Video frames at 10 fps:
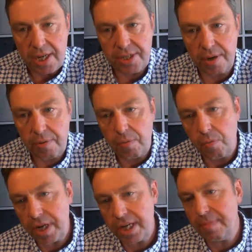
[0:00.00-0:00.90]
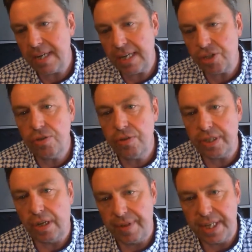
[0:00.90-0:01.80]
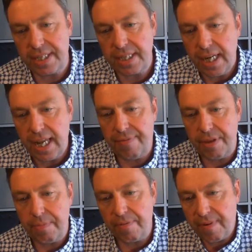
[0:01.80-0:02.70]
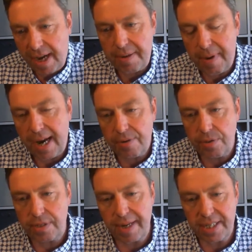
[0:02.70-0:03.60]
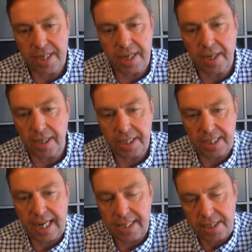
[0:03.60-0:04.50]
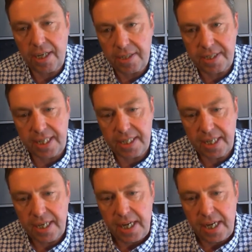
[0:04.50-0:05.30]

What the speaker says: So what you can be assured of is if you provide Power Automate to your colleagues to get started,